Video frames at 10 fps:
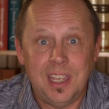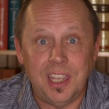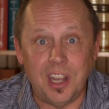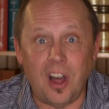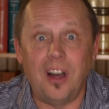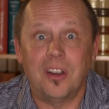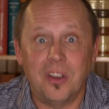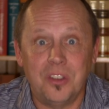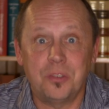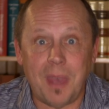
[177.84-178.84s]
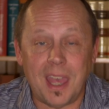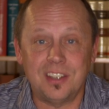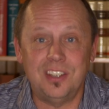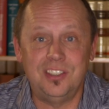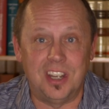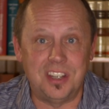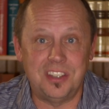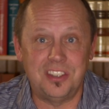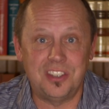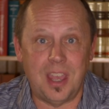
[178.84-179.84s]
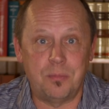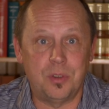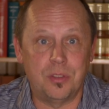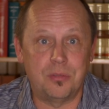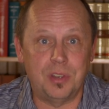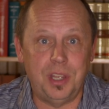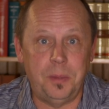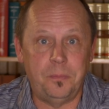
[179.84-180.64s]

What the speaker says: It all goes back to Genesis chapter 3.